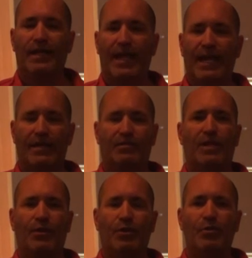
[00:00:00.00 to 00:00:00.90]
again, it's
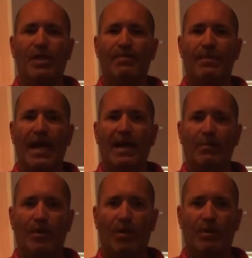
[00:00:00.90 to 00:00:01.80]
nothing you can get
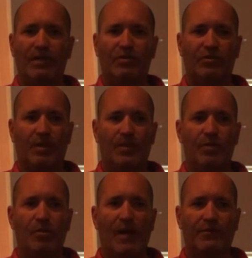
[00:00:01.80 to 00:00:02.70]
mad about. It's just something
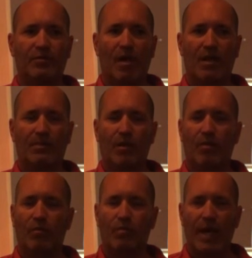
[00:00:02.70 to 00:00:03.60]
you have to talk
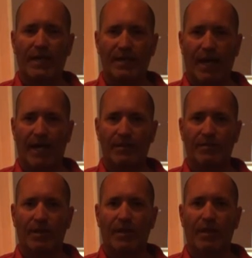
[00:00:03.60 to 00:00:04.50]
about,
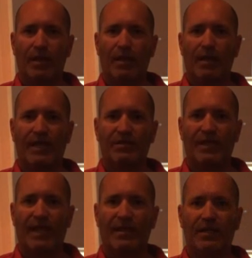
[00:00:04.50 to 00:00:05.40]
recognize, and
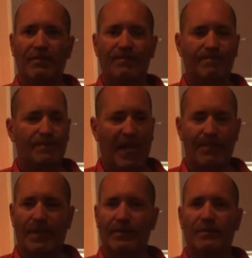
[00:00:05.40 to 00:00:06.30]
say,
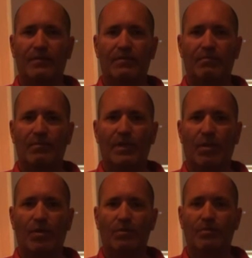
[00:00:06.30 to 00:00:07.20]
damn it, you
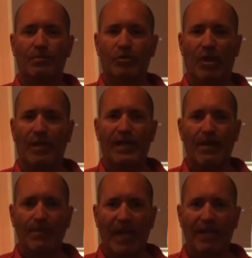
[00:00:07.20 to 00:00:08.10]
know, Johnny
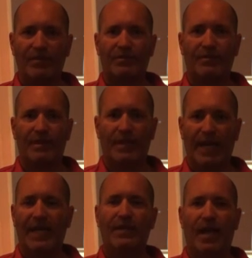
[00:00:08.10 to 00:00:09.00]
on bass
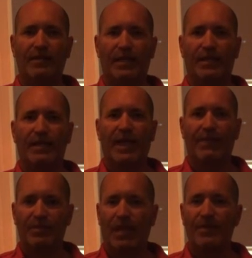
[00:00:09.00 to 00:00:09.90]
ain't cutting it.
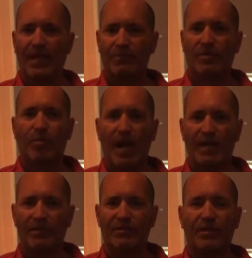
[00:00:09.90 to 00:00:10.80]
Every time he comes to
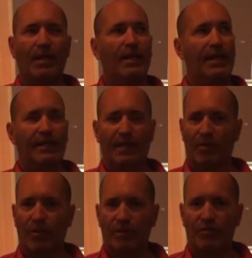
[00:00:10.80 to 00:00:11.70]
practice, he
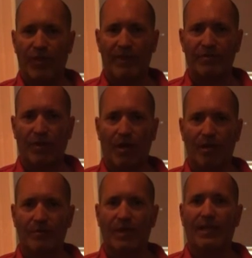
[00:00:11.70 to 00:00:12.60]
didn't learn his 5
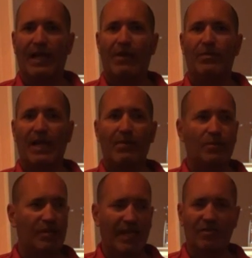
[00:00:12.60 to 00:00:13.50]
songs. Now
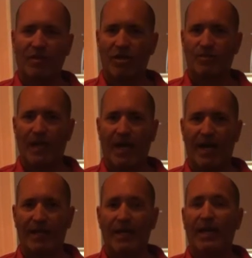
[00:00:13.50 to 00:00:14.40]
we're 10 songs
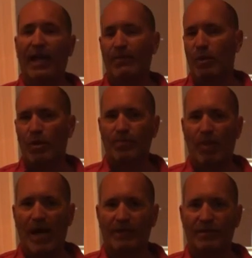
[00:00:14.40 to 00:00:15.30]
behind, and we go to
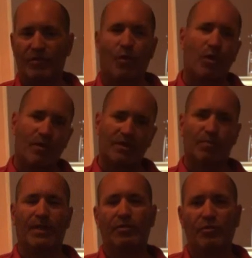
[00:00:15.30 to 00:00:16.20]
practice, he only wants to
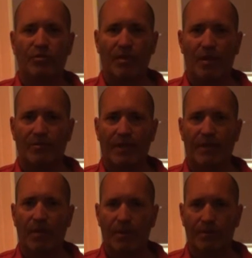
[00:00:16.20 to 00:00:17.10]
play the 2 songs that
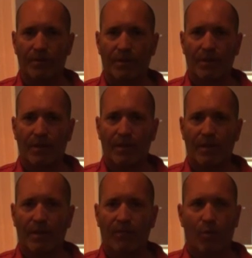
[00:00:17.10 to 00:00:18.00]
he learned.
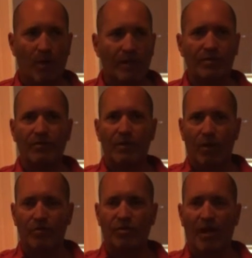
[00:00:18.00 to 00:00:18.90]
We're on, you
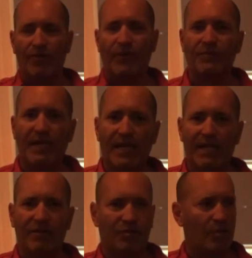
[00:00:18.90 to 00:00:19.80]
know, song 15,
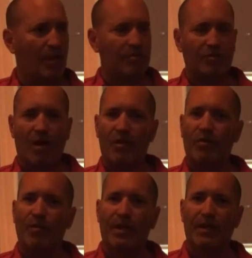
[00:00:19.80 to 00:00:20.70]
he's still on song
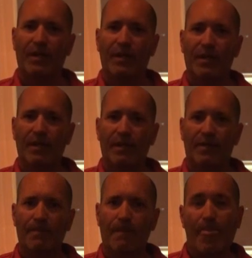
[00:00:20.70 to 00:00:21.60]
3.
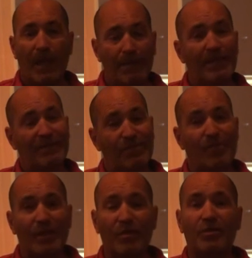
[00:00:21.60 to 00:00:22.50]
I mean, that's a
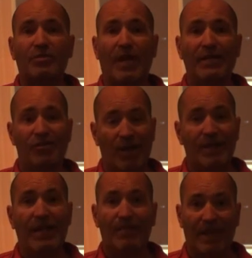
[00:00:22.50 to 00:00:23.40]
pretty clear sign.
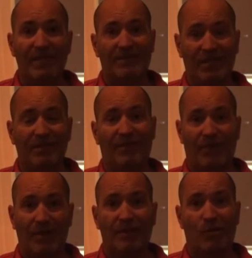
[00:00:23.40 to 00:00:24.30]
Johnny on bass needs to
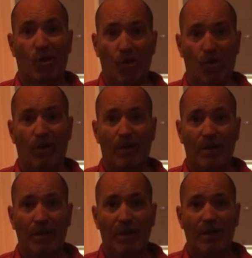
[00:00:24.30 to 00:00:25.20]
fucking go.
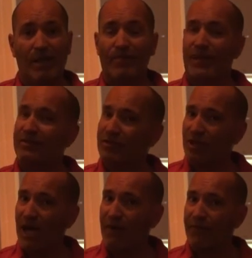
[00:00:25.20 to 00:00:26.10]
But it's
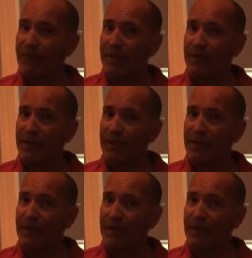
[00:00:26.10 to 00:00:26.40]
tough.